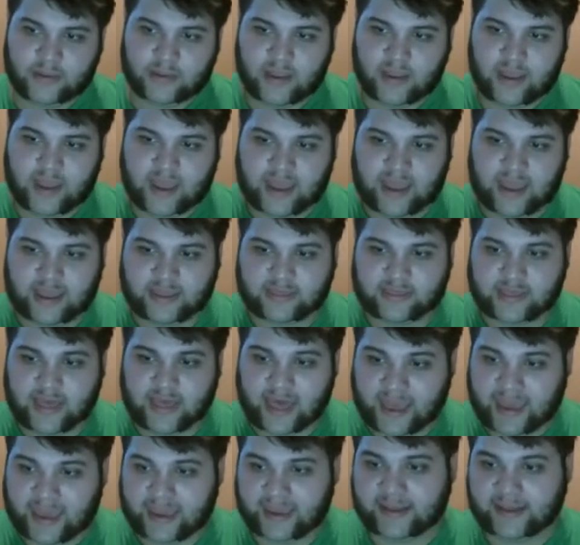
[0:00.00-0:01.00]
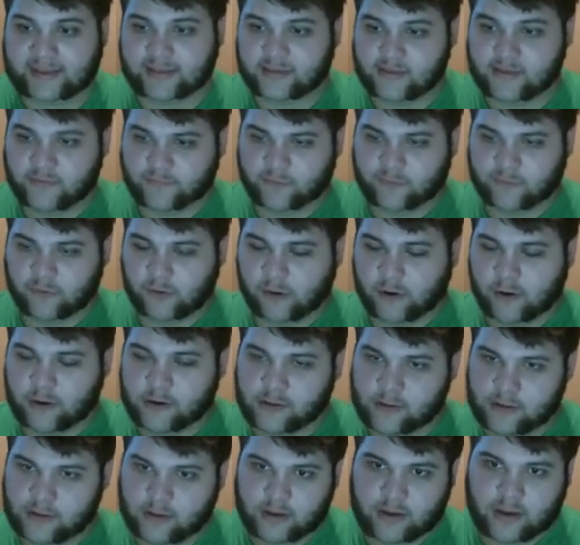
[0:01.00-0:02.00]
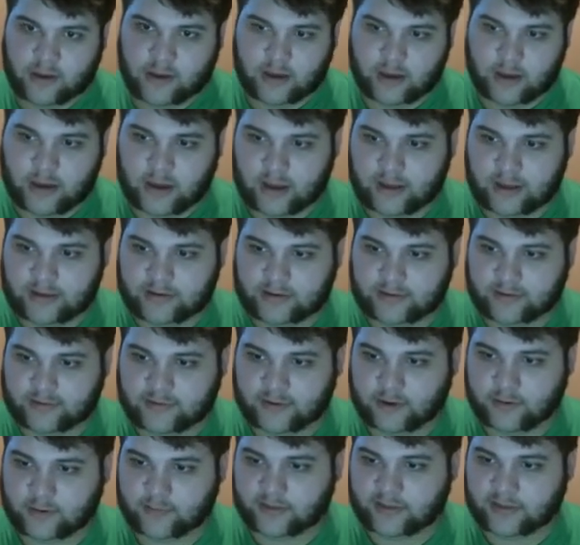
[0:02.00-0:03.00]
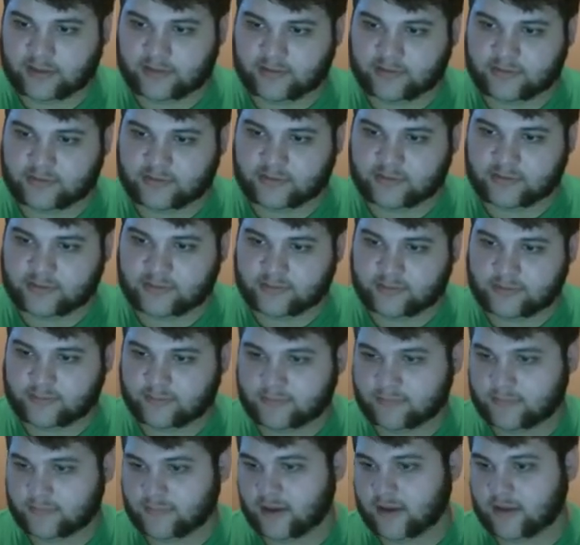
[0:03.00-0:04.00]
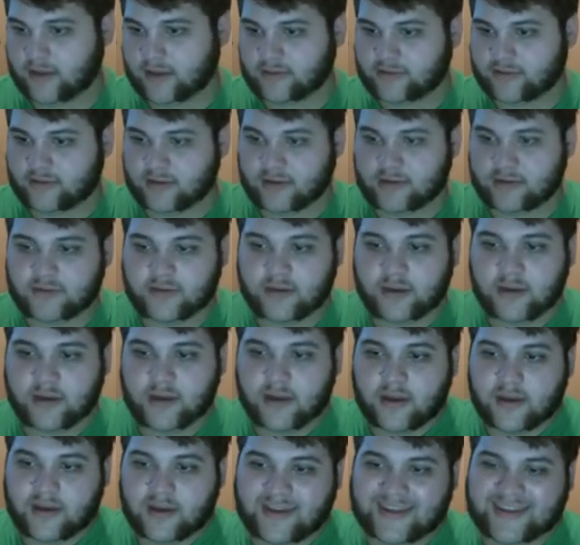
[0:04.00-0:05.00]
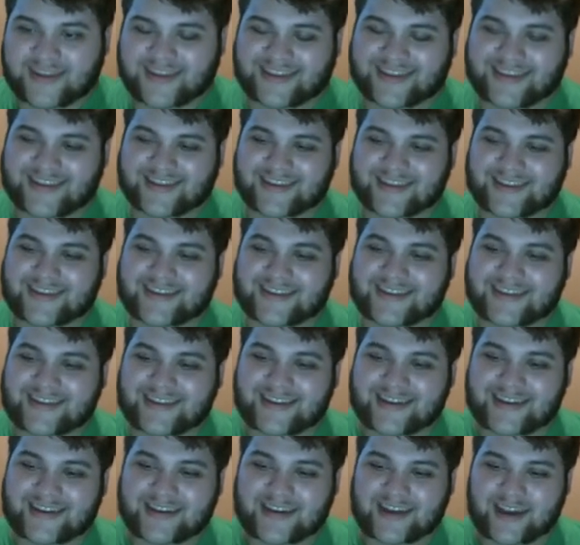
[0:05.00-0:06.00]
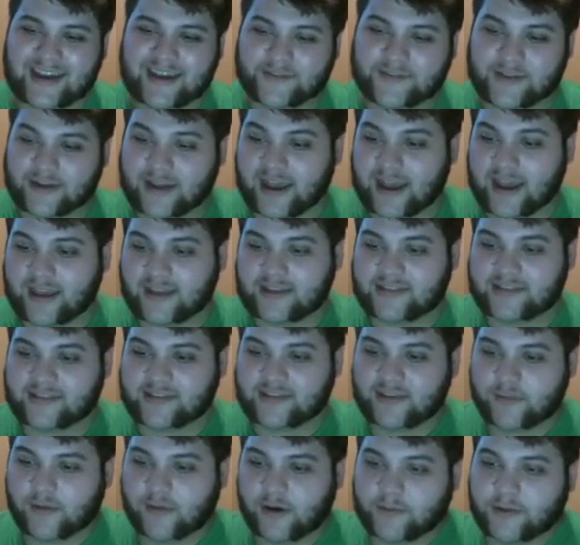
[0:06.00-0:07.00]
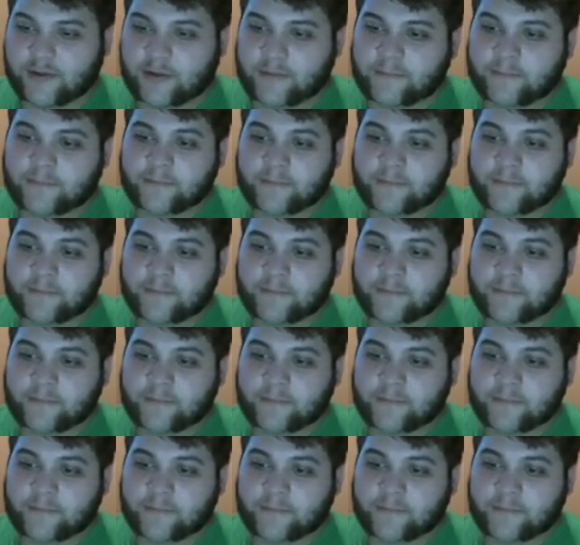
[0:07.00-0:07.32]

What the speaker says: And the height, the 4, determines... Oh, that's nice. I forgot I had Steam open.